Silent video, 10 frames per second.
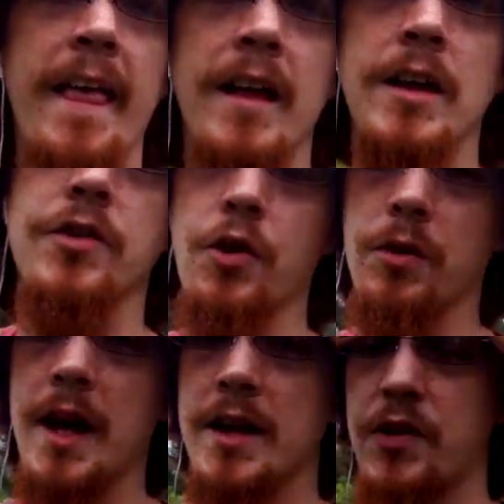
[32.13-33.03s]
So a lot has
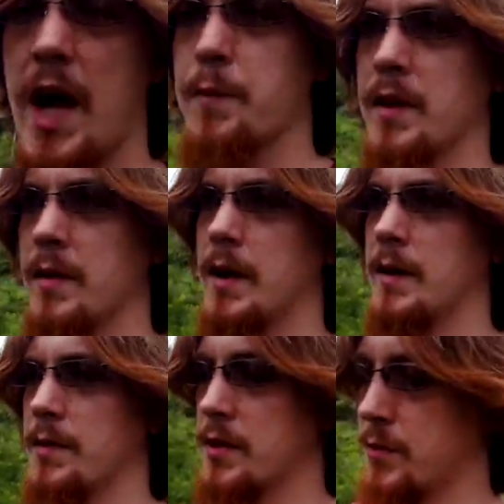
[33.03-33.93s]
happened this
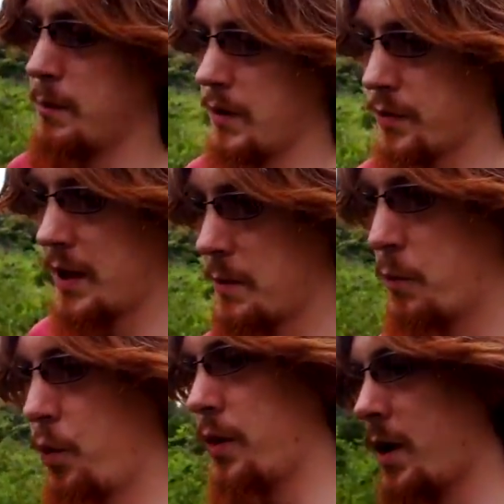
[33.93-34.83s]
month, kind of more than
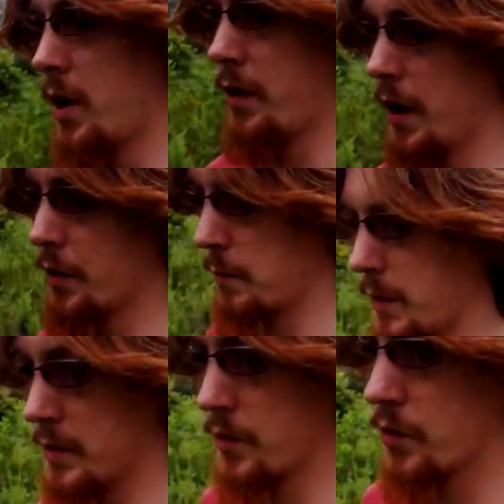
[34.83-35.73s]
other months.
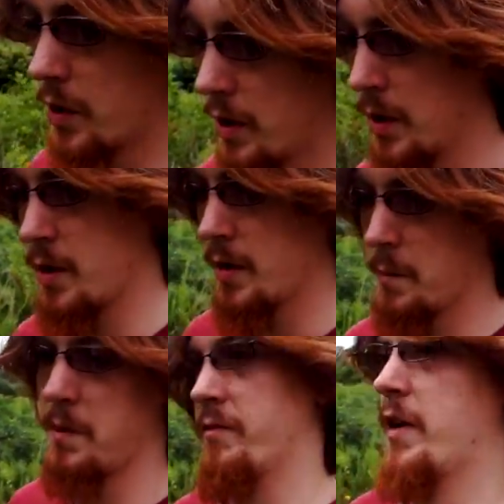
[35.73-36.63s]
Been
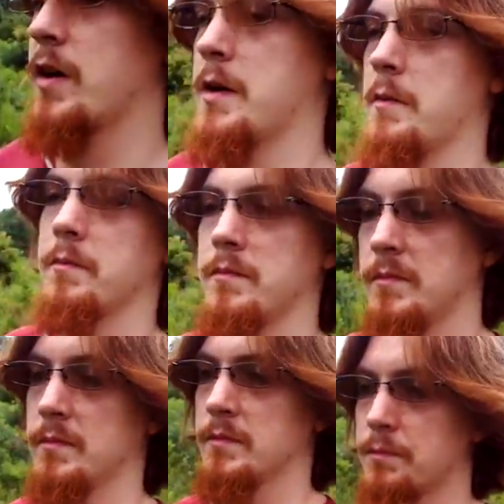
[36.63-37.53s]
very
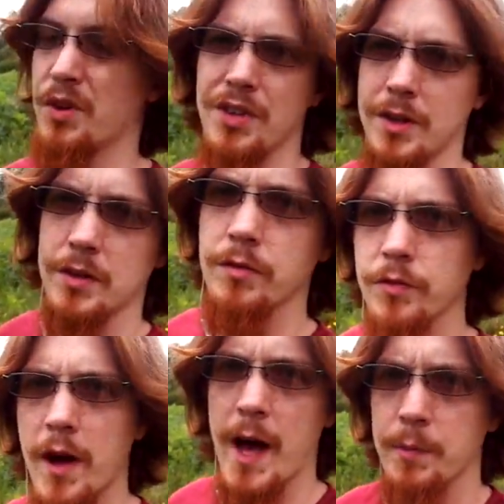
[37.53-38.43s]
productive,
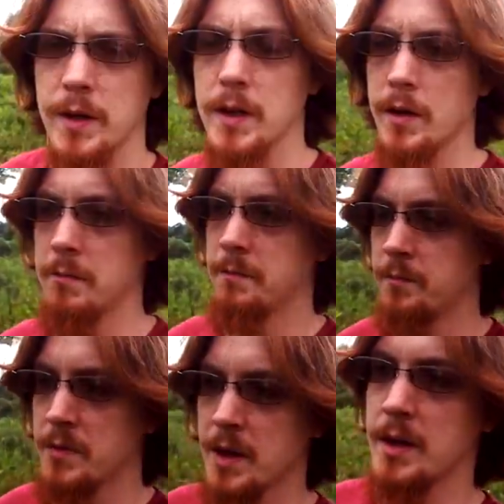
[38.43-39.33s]
happily.
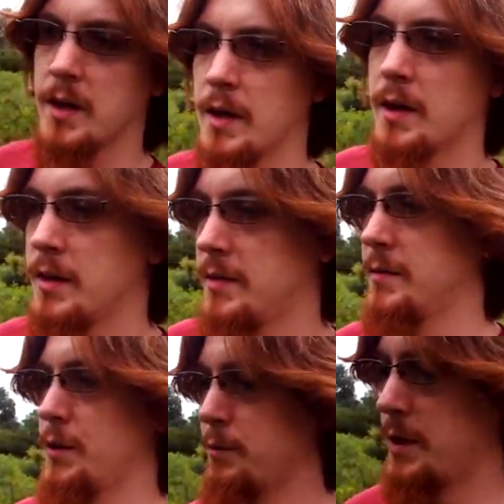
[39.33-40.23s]
Oh,
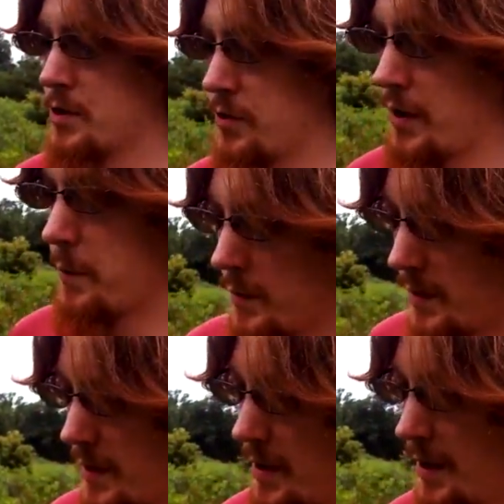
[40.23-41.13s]
watch your steps.
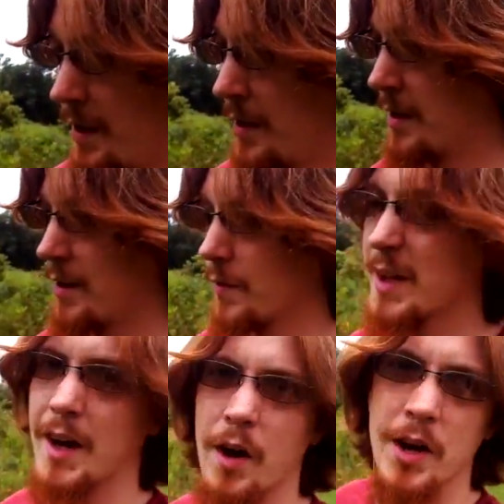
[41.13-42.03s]
Kind of on
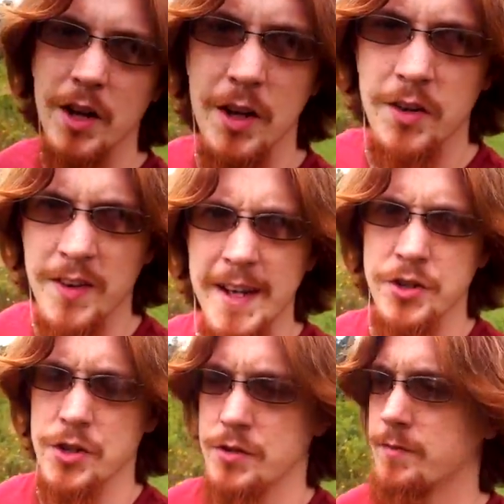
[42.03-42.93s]
a nature
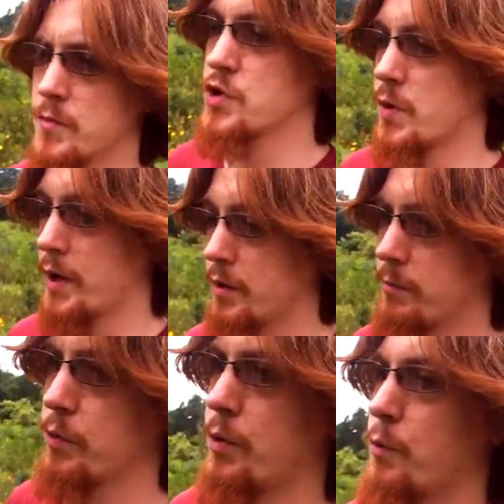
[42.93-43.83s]
trail, doing a
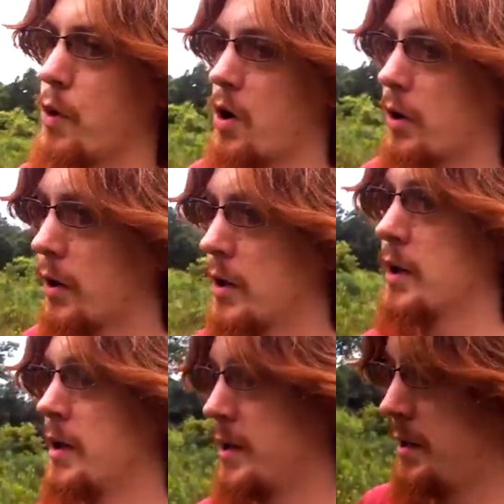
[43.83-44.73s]
walk.
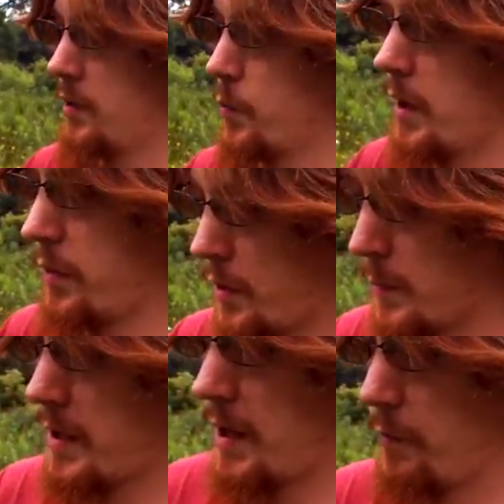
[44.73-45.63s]
So I thought it would be kind
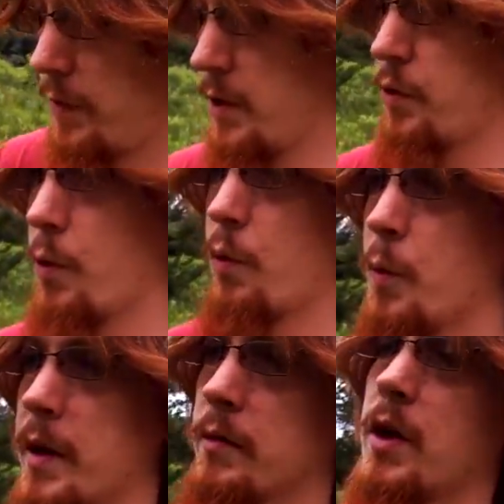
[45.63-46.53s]
of fun to do a roaming
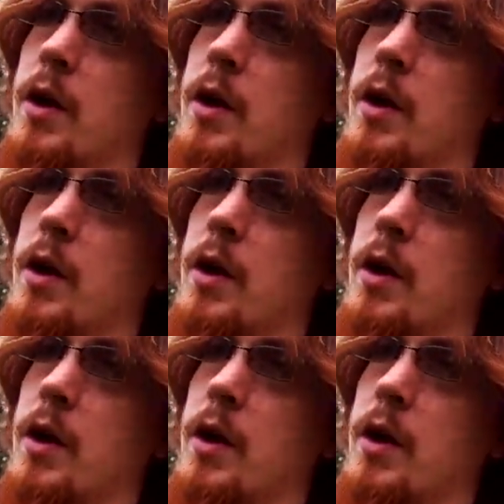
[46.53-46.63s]
vlog.